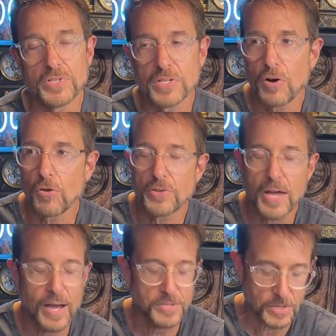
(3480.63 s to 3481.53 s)
and all of
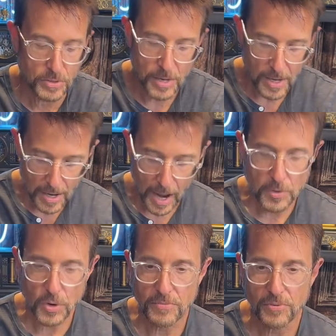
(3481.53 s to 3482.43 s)
that. So I'm
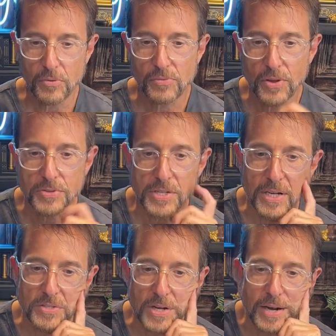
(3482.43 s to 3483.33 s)
grateful for those
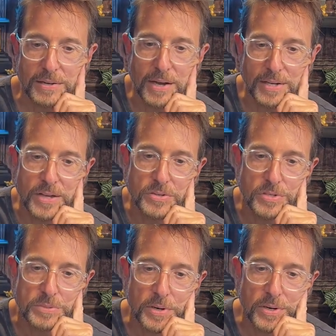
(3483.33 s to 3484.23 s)
things that I got to
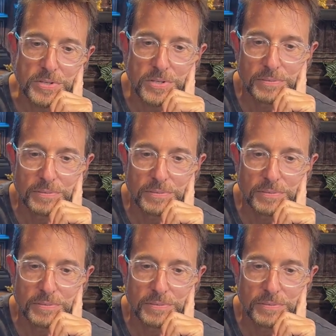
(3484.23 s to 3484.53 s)
experience.